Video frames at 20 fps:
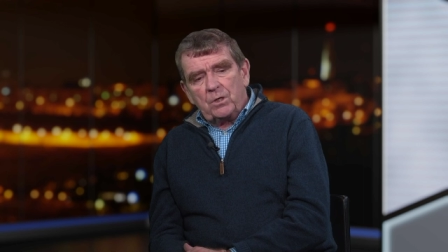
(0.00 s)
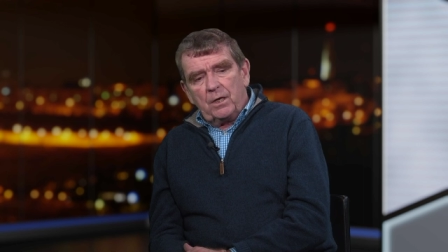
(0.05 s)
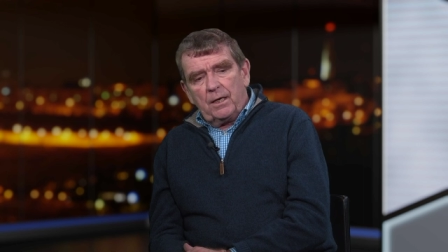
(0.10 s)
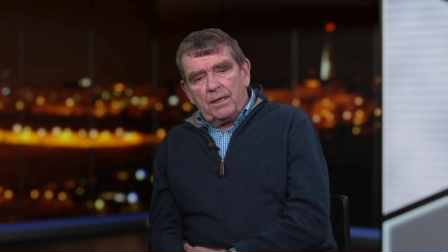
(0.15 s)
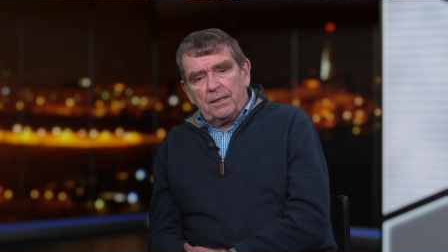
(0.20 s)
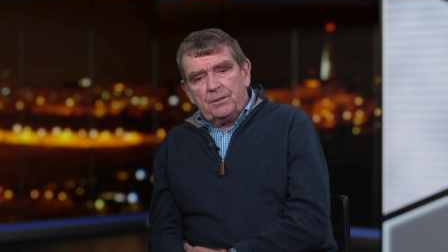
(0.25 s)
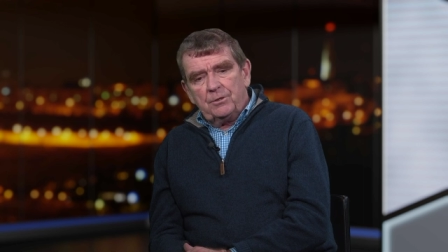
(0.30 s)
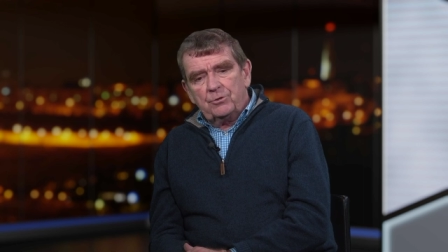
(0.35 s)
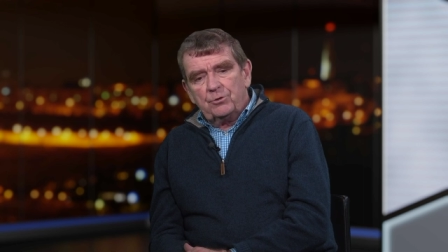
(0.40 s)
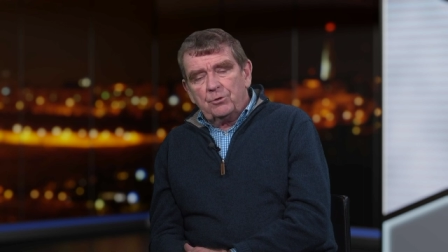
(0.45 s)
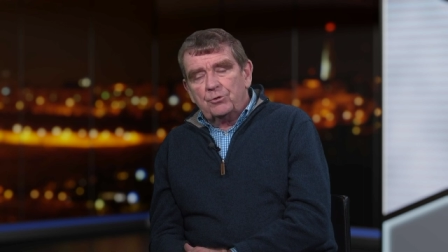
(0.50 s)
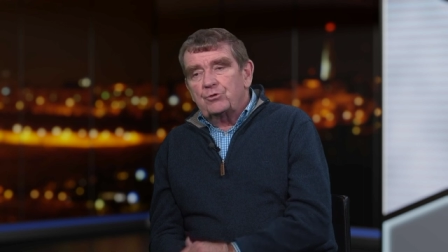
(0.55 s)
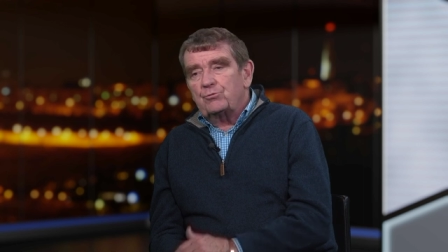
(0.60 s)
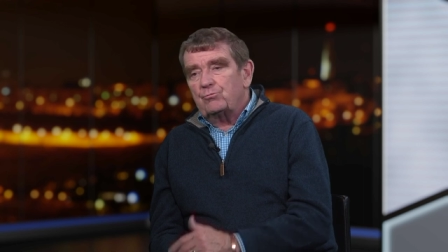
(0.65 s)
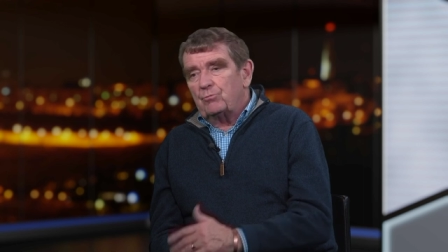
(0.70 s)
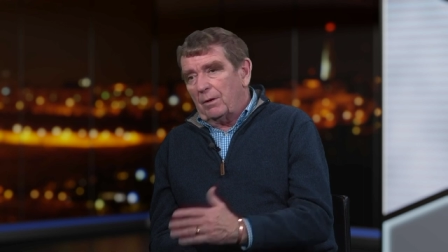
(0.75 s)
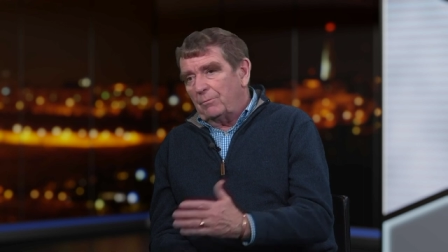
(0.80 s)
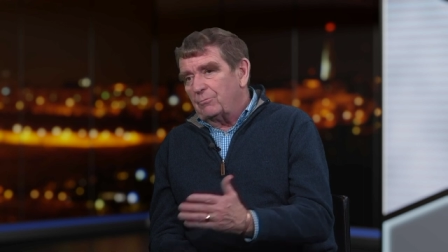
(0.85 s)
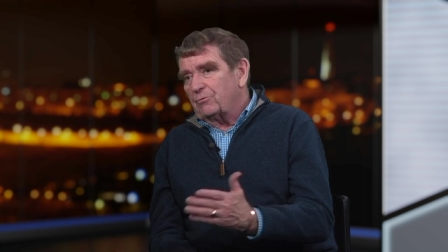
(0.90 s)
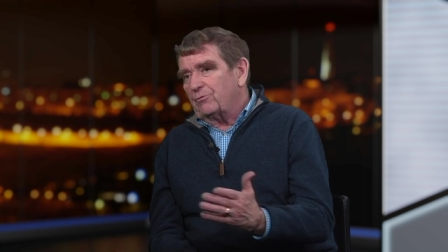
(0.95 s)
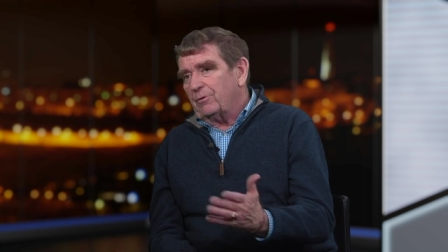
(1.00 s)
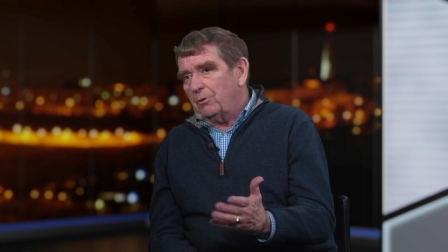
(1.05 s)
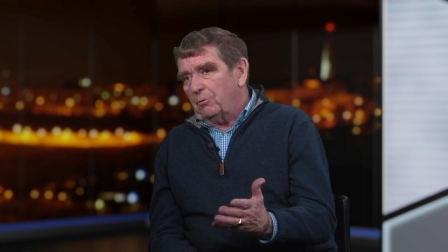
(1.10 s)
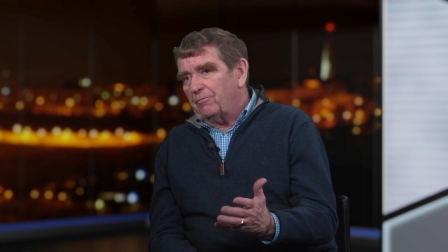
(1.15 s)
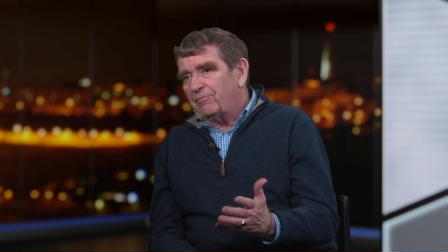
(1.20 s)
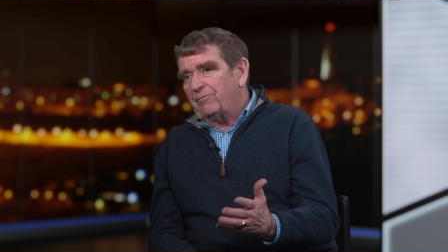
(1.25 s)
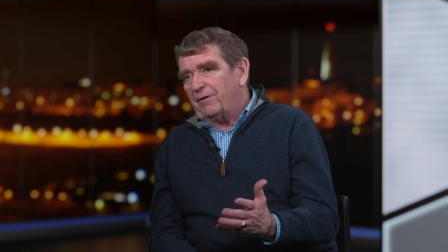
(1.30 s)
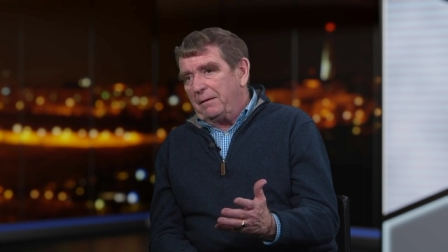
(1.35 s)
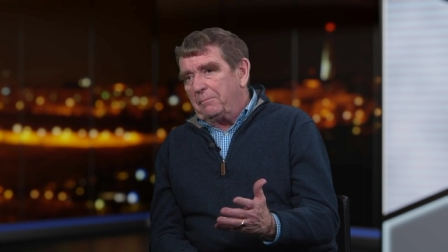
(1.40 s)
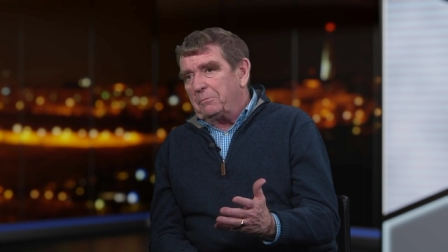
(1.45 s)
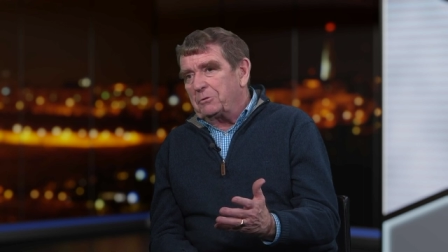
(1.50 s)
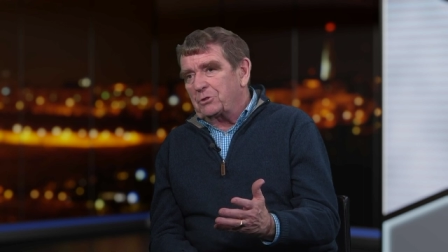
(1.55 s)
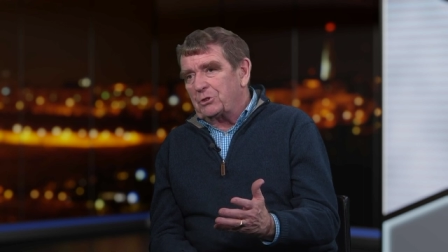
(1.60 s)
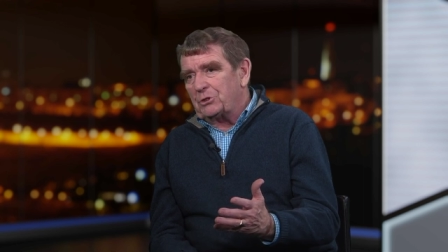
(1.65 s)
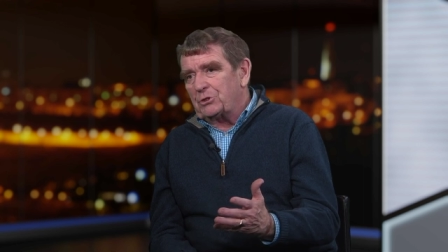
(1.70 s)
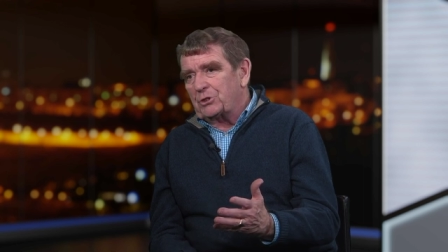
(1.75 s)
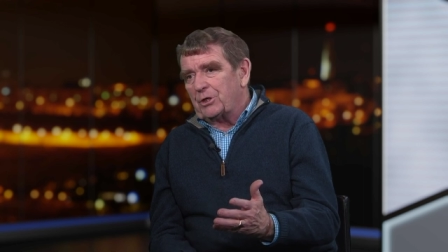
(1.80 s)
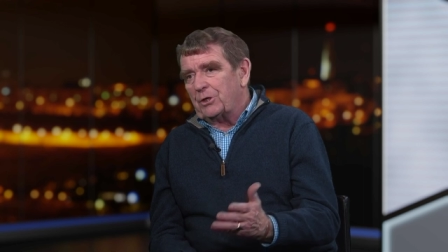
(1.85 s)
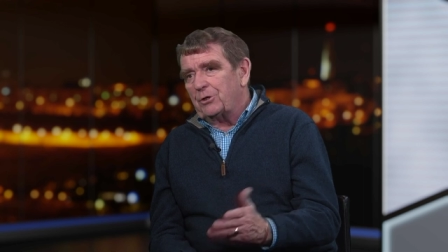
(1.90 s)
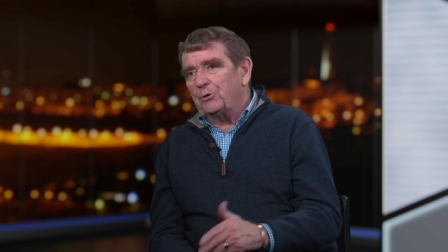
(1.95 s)
And Rumsfeld
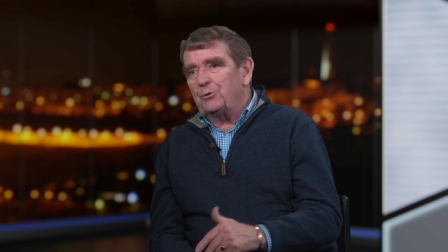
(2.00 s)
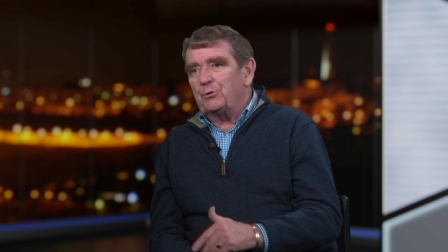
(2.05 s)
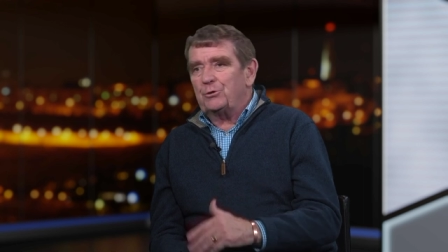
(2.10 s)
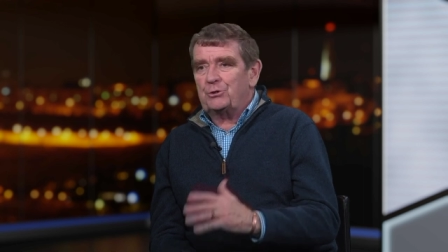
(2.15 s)
famously said, oh,